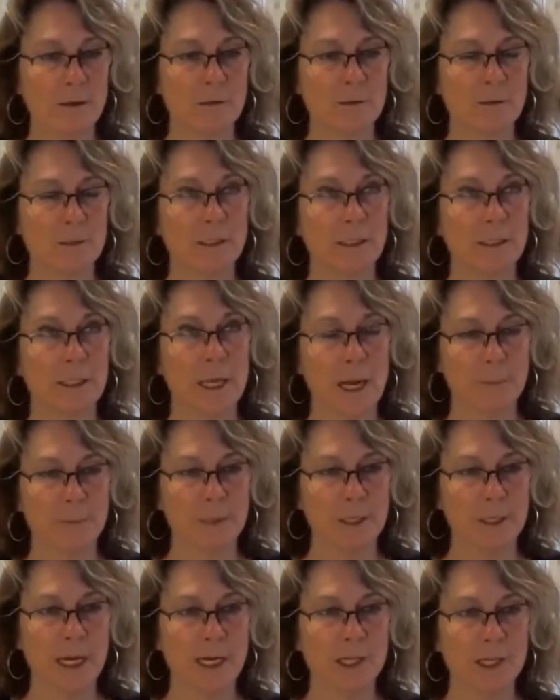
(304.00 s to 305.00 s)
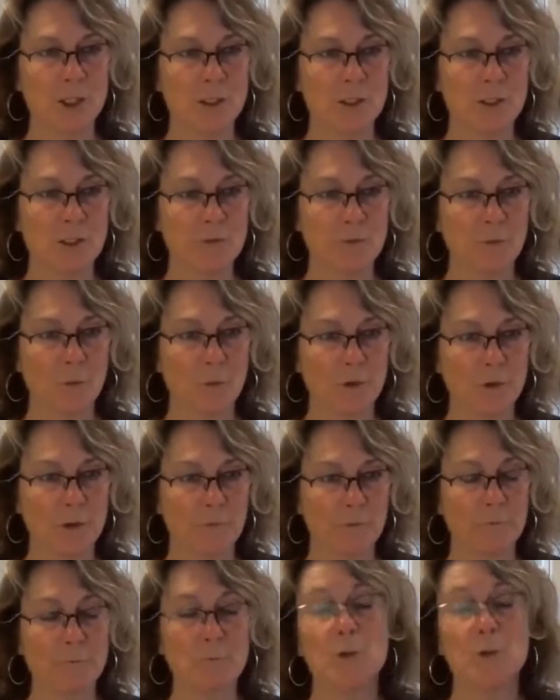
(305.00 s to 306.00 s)
the applications
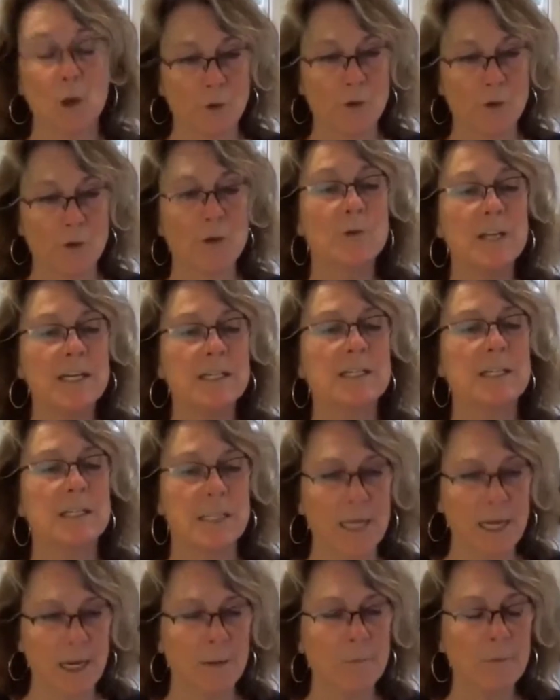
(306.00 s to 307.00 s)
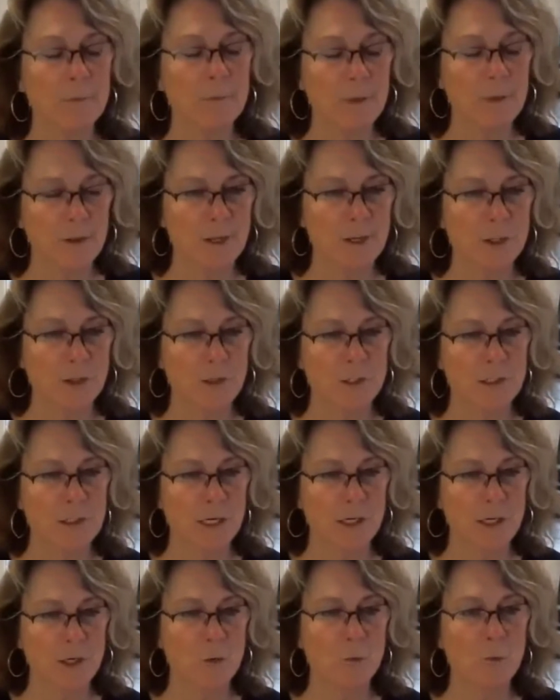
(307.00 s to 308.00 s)
for you need to name the
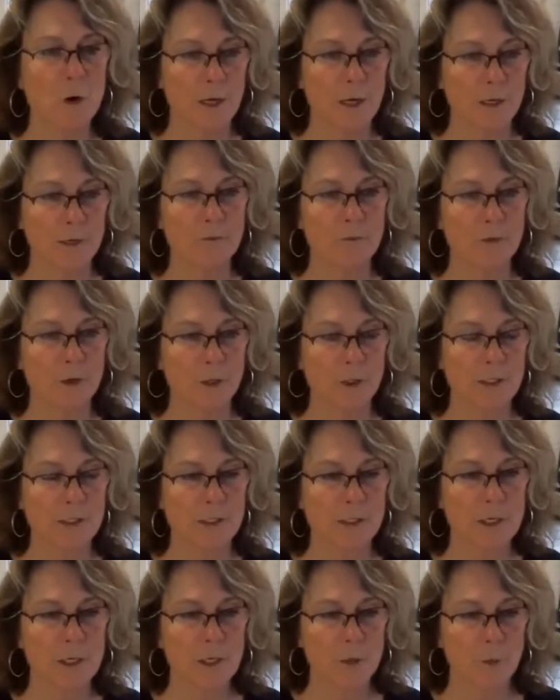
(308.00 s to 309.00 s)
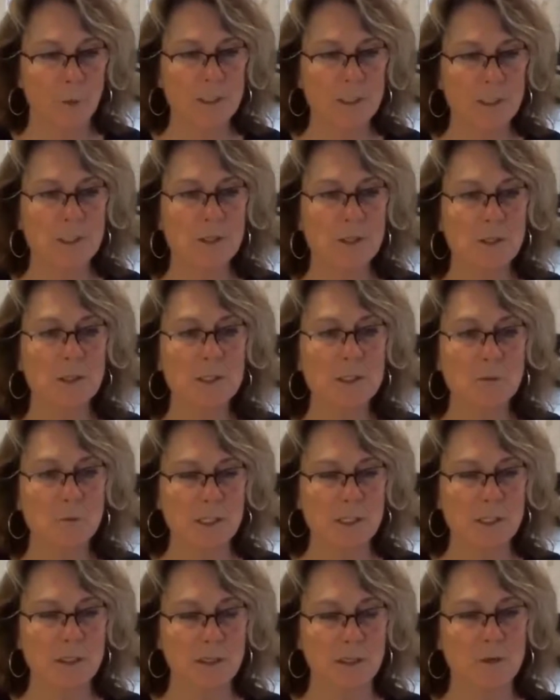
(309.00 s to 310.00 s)
features that you want first. What's
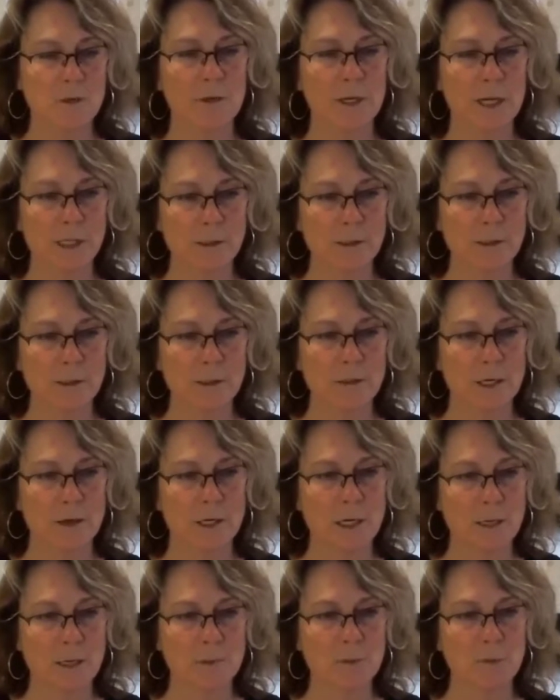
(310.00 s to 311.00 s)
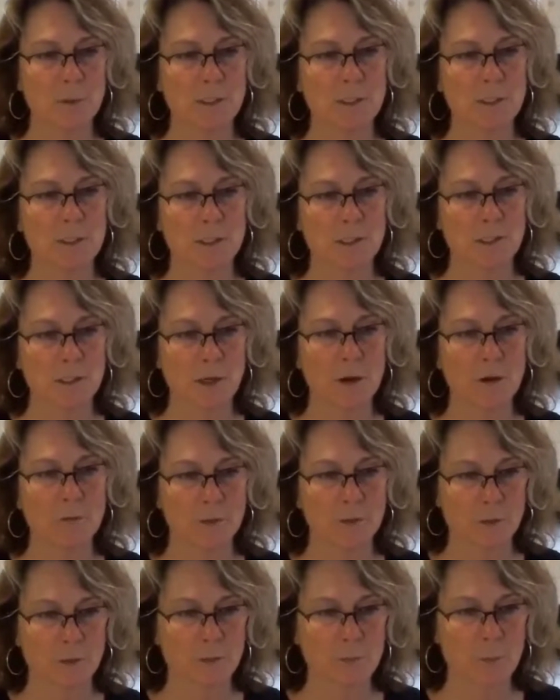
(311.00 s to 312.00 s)
going to create those outcomes? What's going to
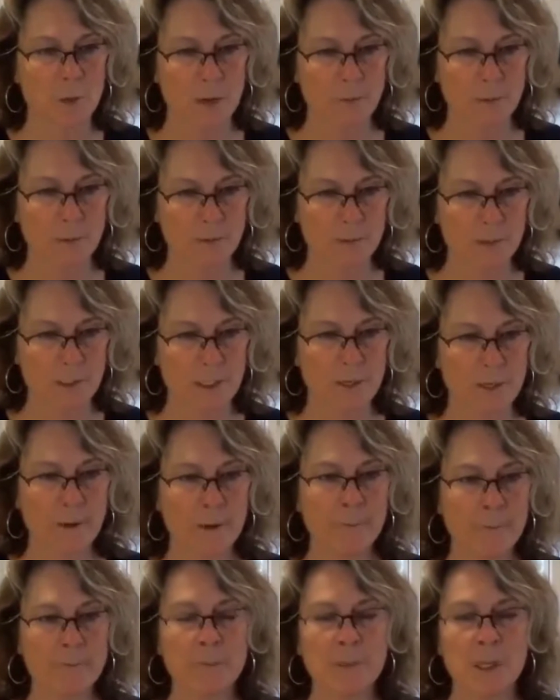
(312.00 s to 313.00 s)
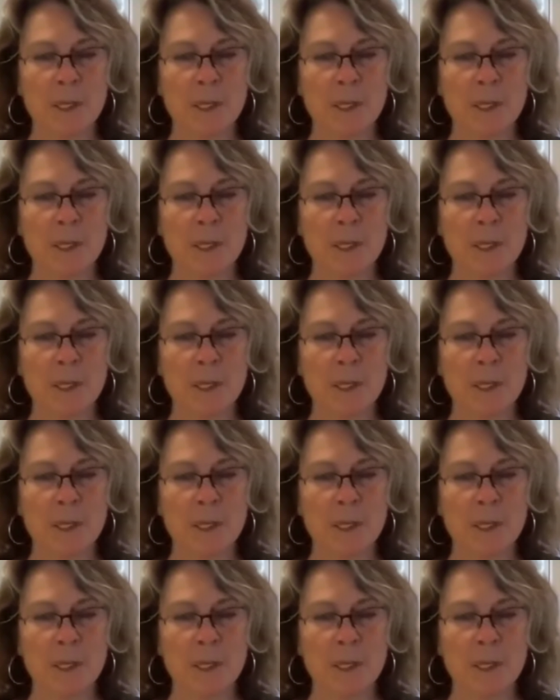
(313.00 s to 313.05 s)
solve those problems?